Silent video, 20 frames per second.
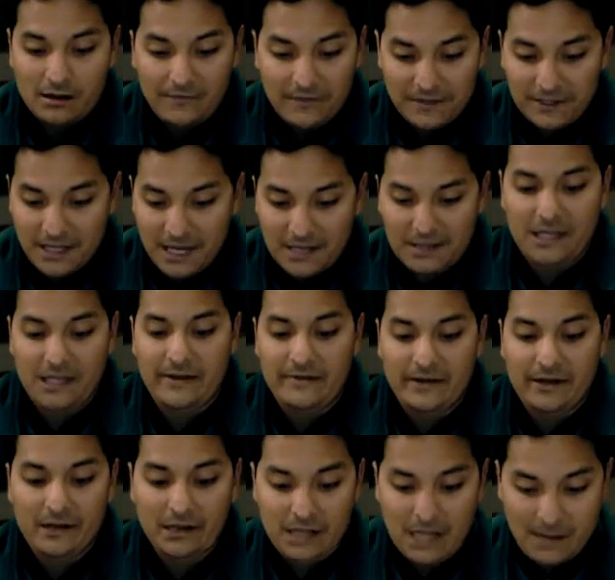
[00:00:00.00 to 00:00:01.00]
Defensive line's
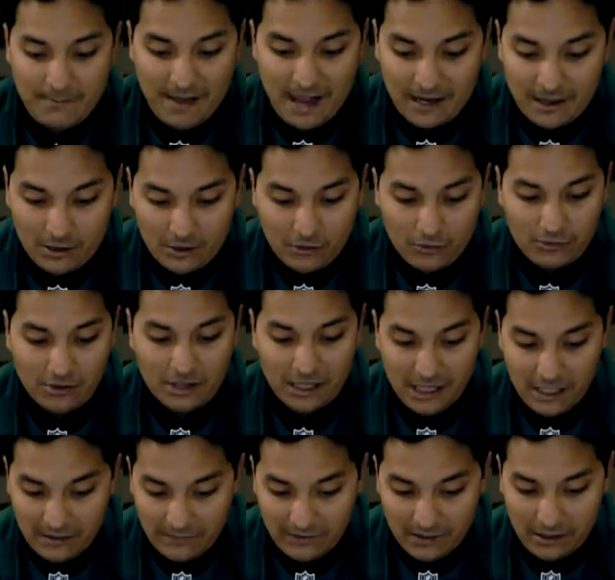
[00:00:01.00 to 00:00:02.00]
even. Linebacking core
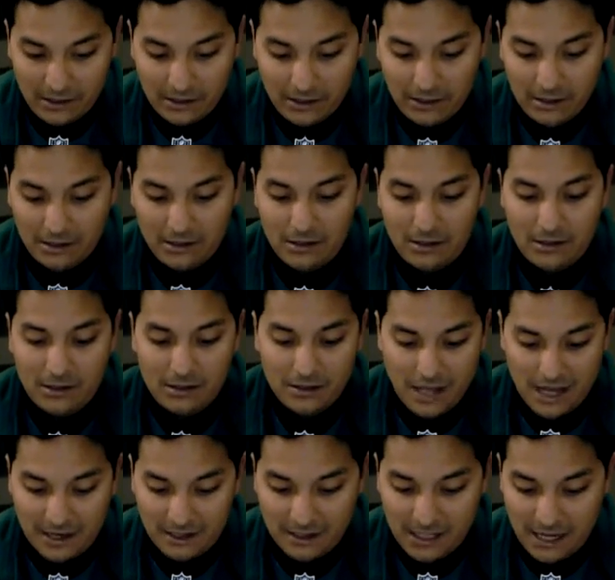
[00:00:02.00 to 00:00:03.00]
is even.
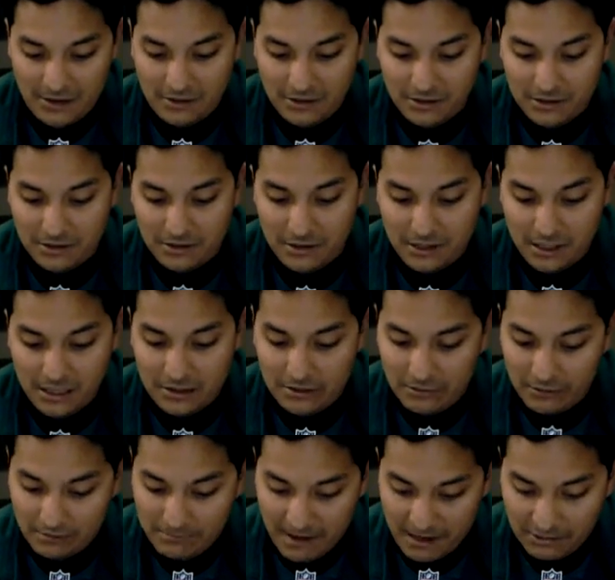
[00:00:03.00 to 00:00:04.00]
Secondary goes to the
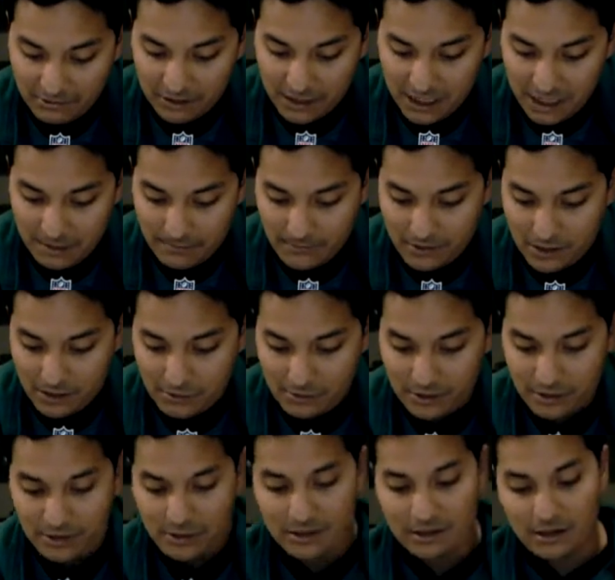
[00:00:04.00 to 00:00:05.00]
Eagles. Special team
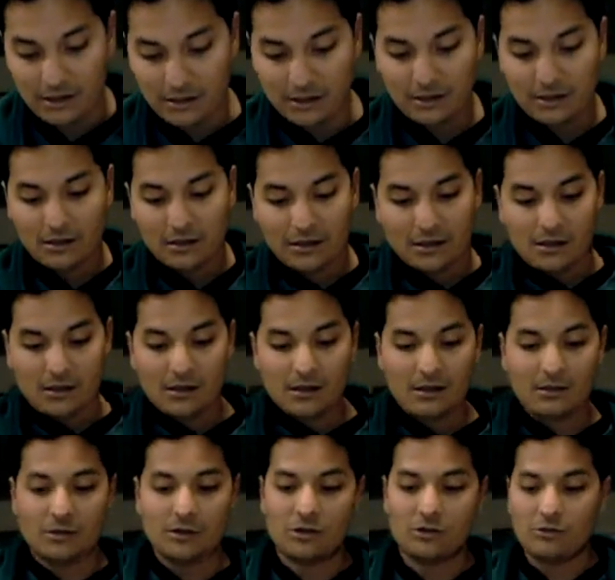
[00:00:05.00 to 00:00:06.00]
goes to the
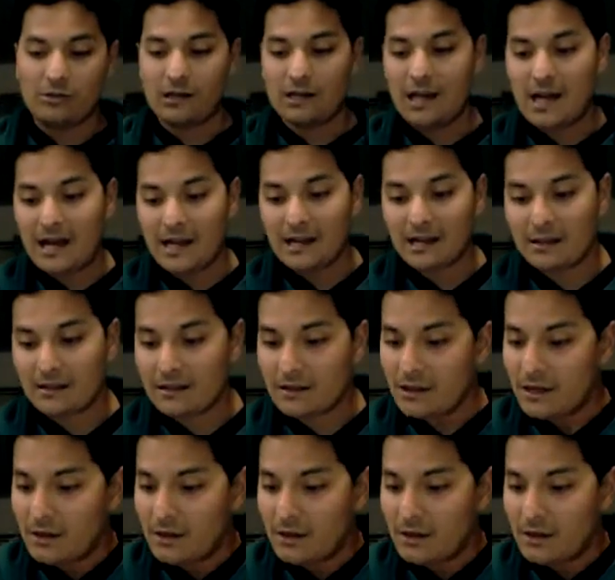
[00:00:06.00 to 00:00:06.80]
Detroit Lions.